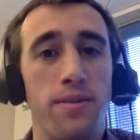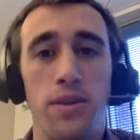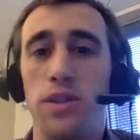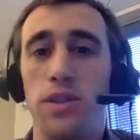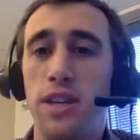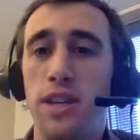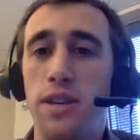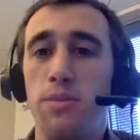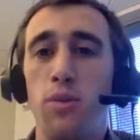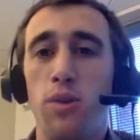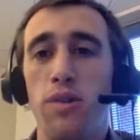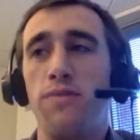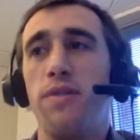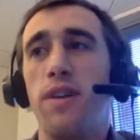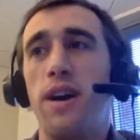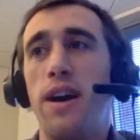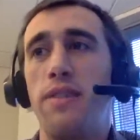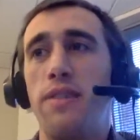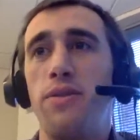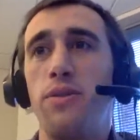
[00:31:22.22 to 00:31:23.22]
seen more of
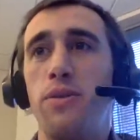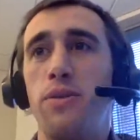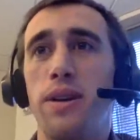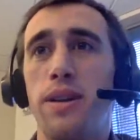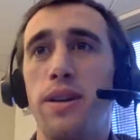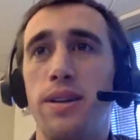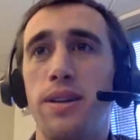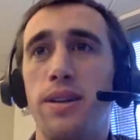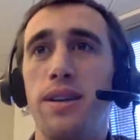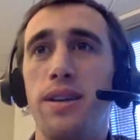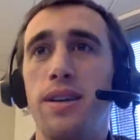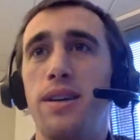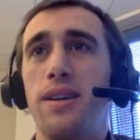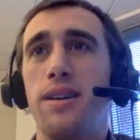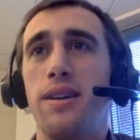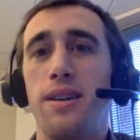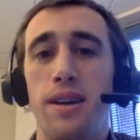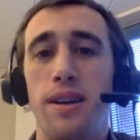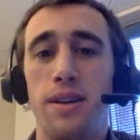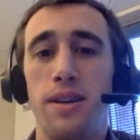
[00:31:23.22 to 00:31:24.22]
life, who can
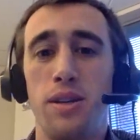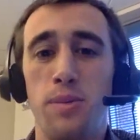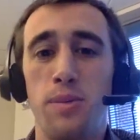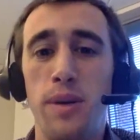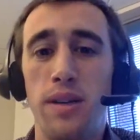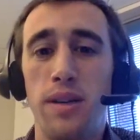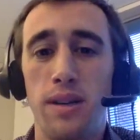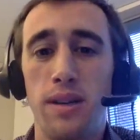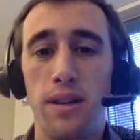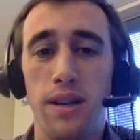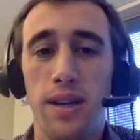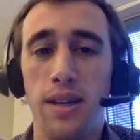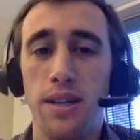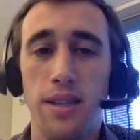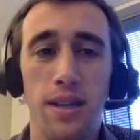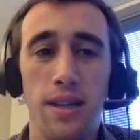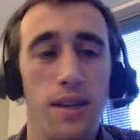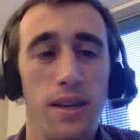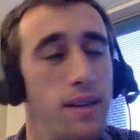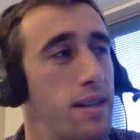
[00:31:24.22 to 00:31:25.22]
kind of speak
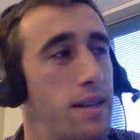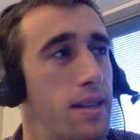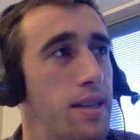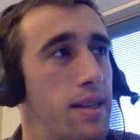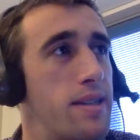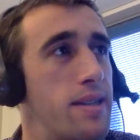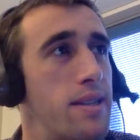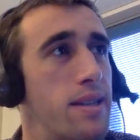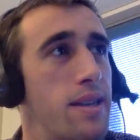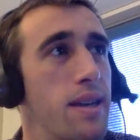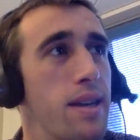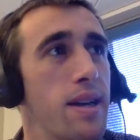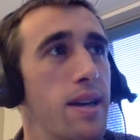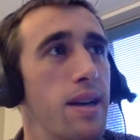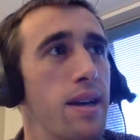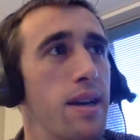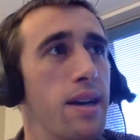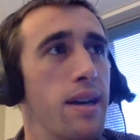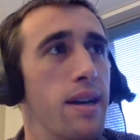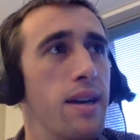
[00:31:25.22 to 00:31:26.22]
into this,
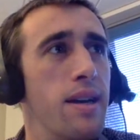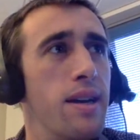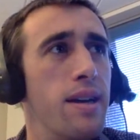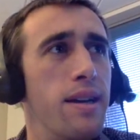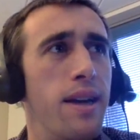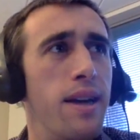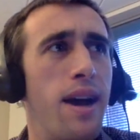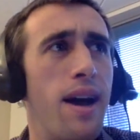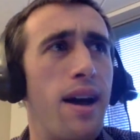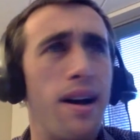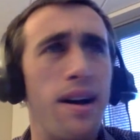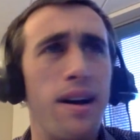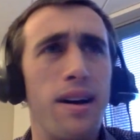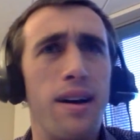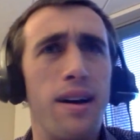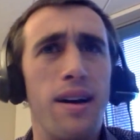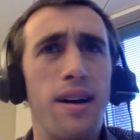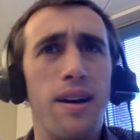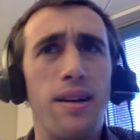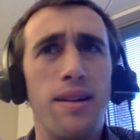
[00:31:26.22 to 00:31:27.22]

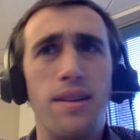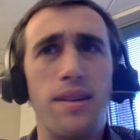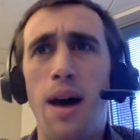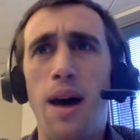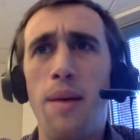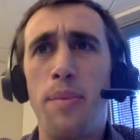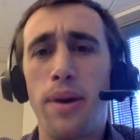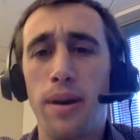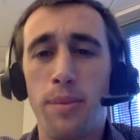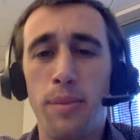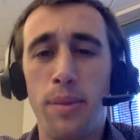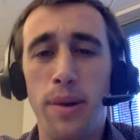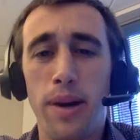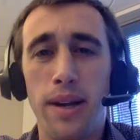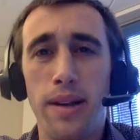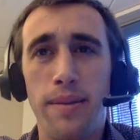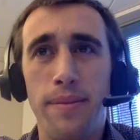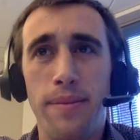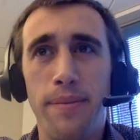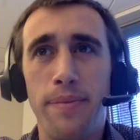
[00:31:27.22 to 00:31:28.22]
topic.
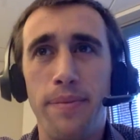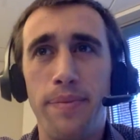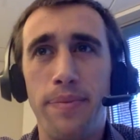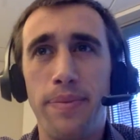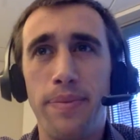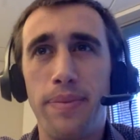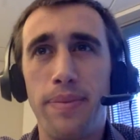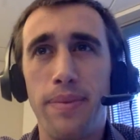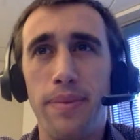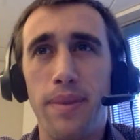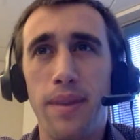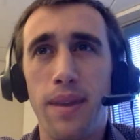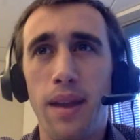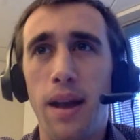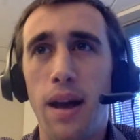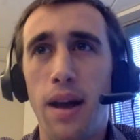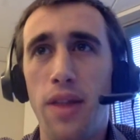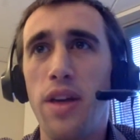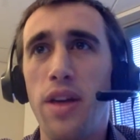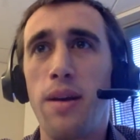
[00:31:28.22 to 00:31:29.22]
But
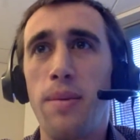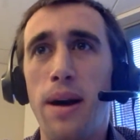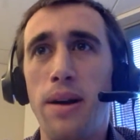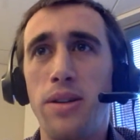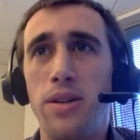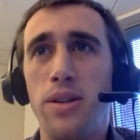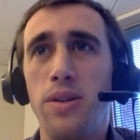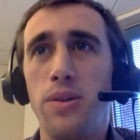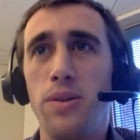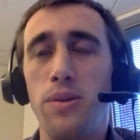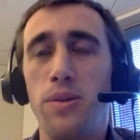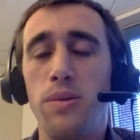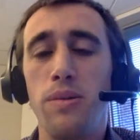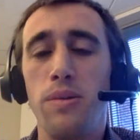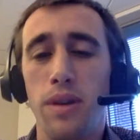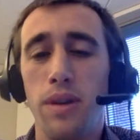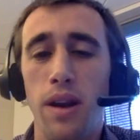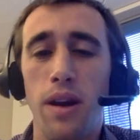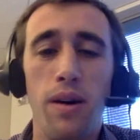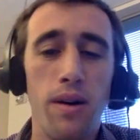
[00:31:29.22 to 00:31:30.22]
I think about too,
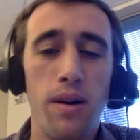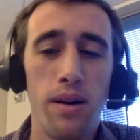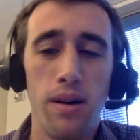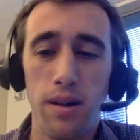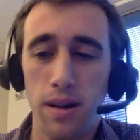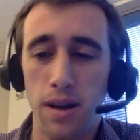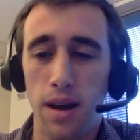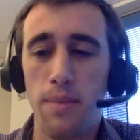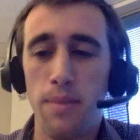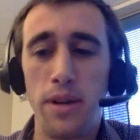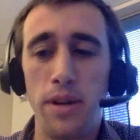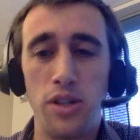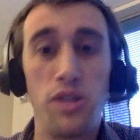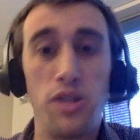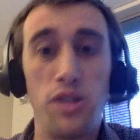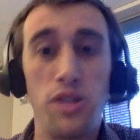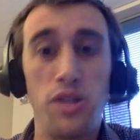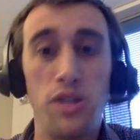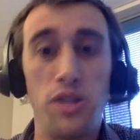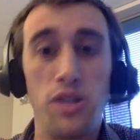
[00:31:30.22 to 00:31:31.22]
I mentioned
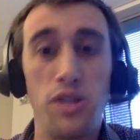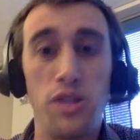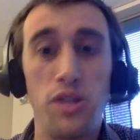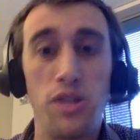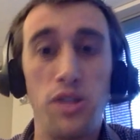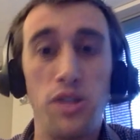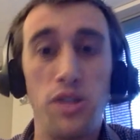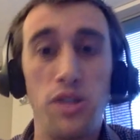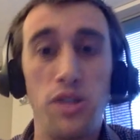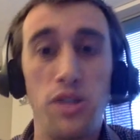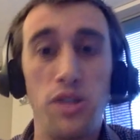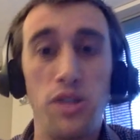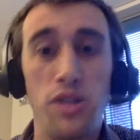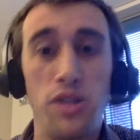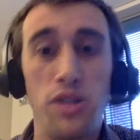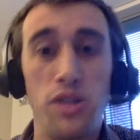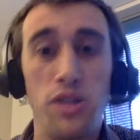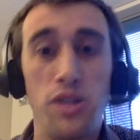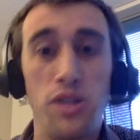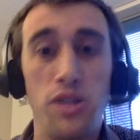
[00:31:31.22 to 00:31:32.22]
Zacchaeus earlier. I think
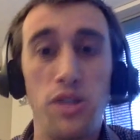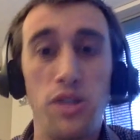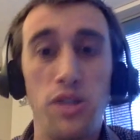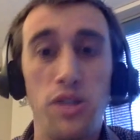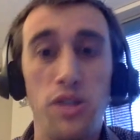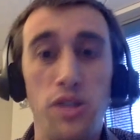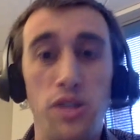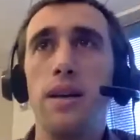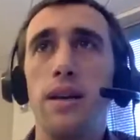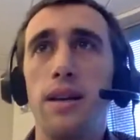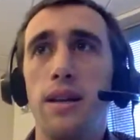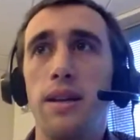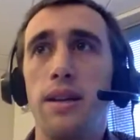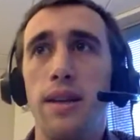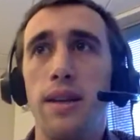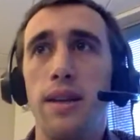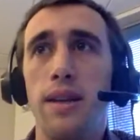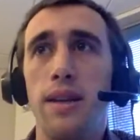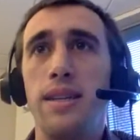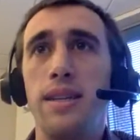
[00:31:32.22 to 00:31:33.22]
it's in Luke
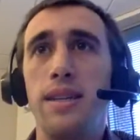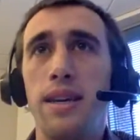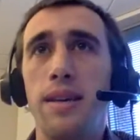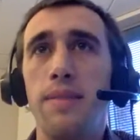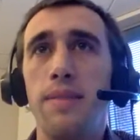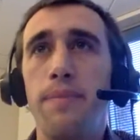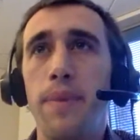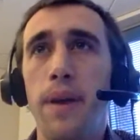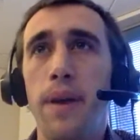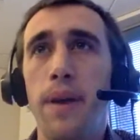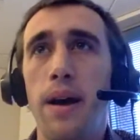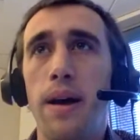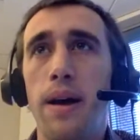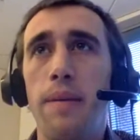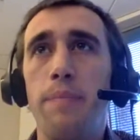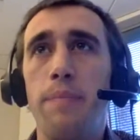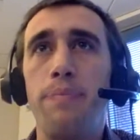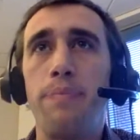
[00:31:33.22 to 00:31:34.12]
19. And